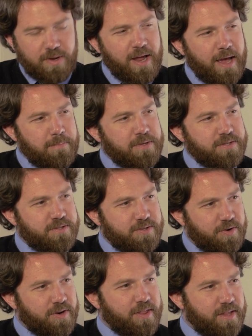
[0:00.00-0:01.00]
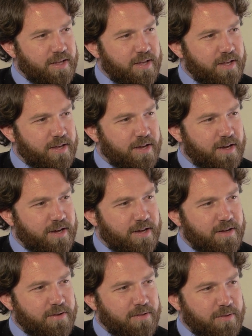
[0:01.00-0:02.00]
what happens during the
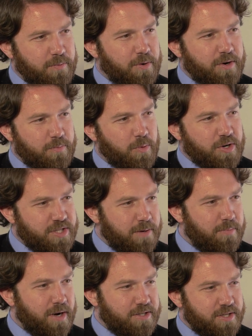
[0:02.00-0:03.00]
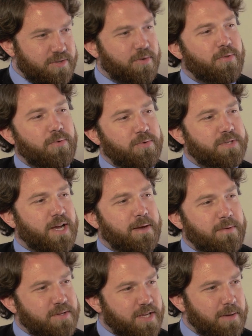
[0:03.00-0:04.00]
workshop process or through
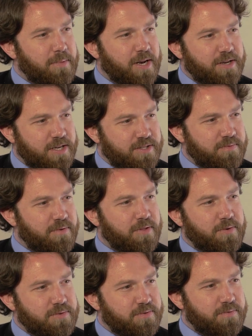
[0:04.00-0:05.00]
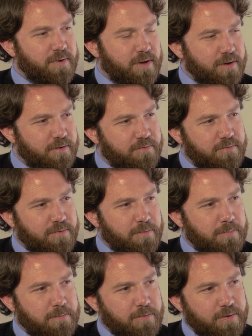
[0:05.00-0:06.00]
sky meditation for those of the
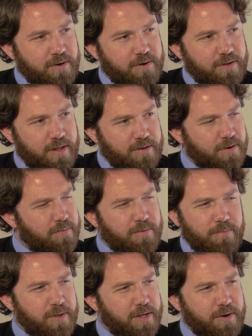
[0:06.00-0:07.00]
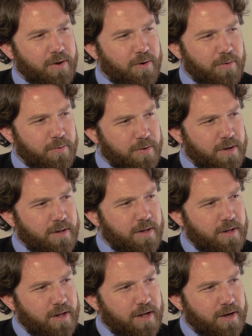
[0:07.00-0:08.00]
people here that don't really know
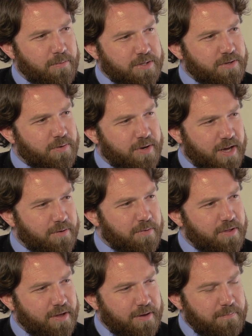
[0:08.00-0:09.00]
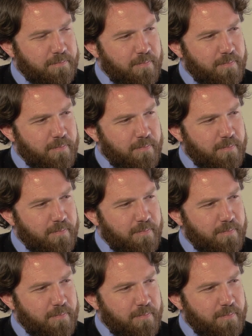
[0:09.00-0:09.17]
what's going on with them?